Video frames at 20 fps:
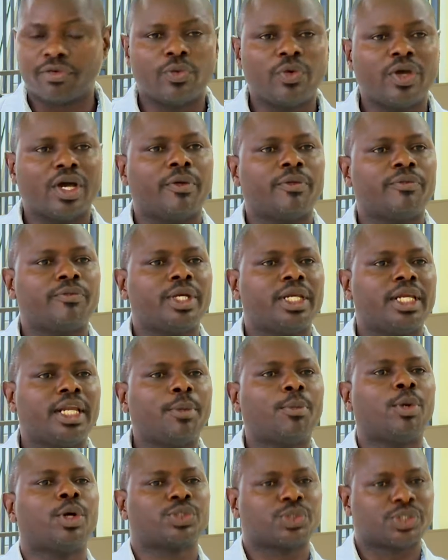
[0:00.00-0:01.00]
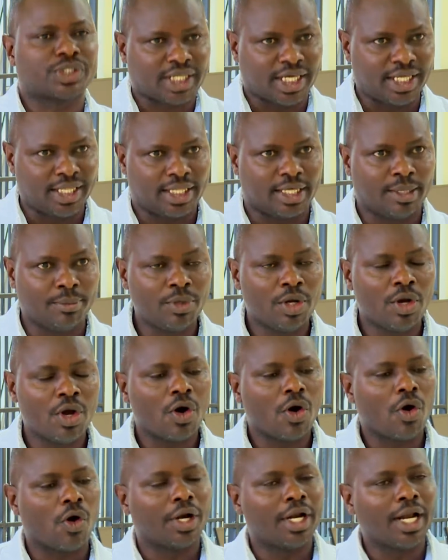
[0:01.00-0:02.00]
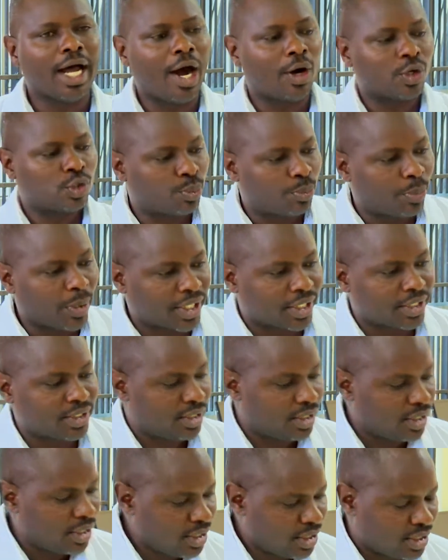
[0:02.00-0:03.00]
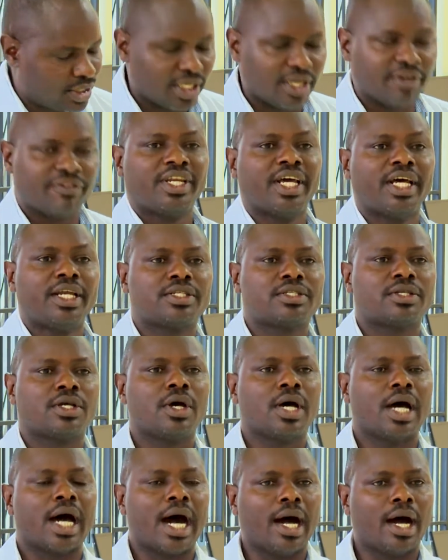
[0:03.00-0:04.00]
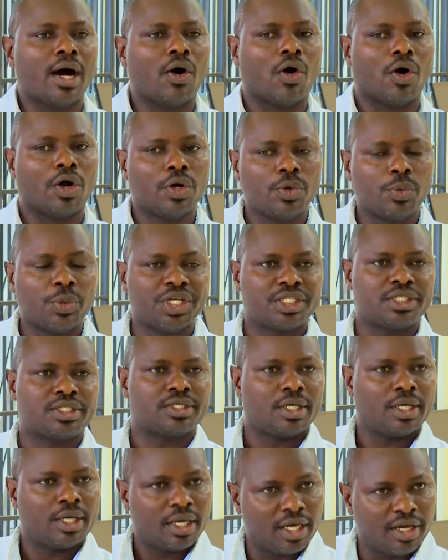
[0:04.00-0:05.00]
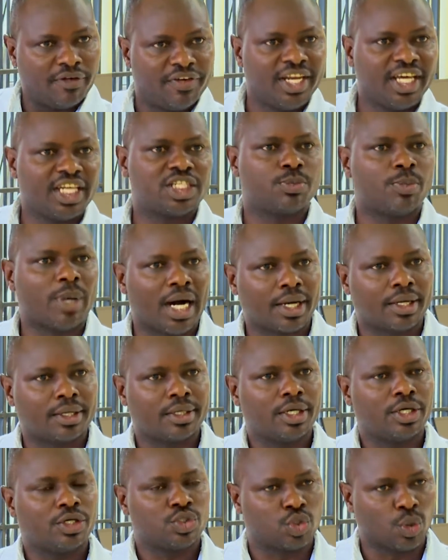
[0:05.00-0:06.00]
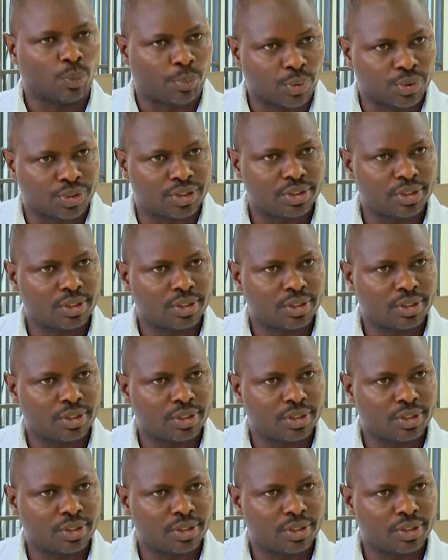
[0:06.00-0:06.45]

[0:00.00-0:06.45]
have been able to train them on how to package each evidence on which evidence bag to put.